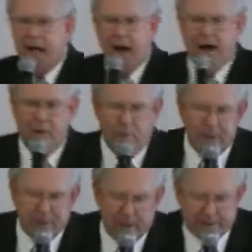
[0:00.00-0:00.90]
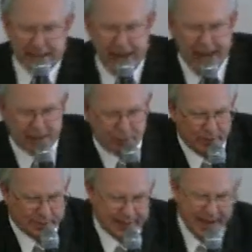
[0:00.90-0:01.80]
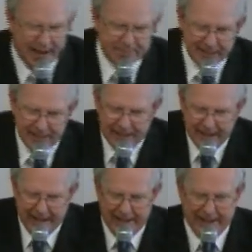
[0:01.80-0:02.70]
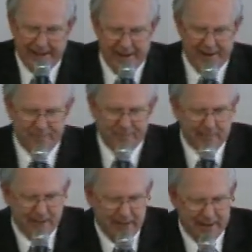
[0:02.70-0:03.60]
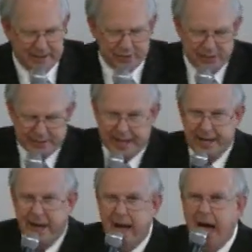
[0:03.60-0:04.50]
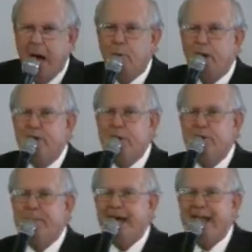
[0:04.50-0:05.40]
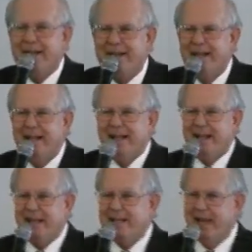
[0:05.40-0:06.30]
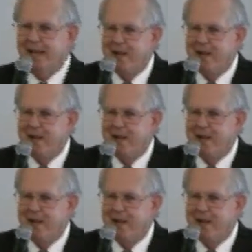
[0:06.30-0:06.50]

Uh, we built a house one time, and, uh, and she said, uh, I want to do the painting. And I said,